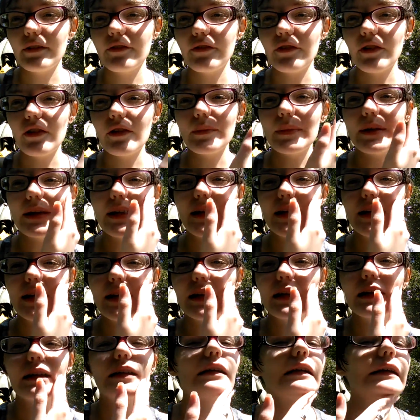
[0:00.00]
like
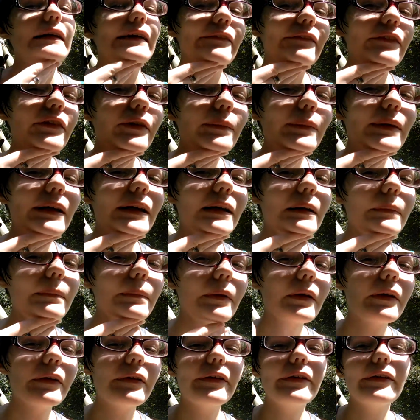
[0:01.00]
filming, having no makeup
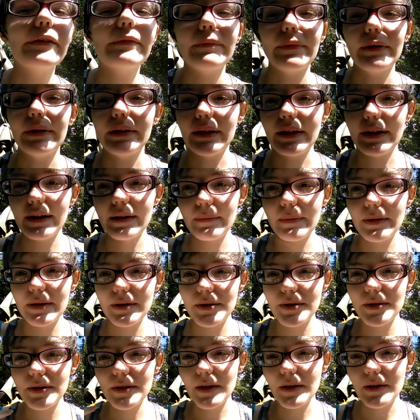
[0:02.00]
on, and letting my
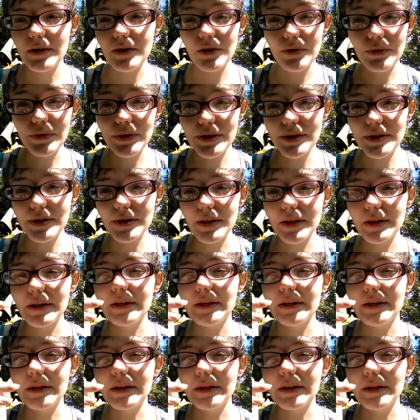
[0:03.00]
skin do its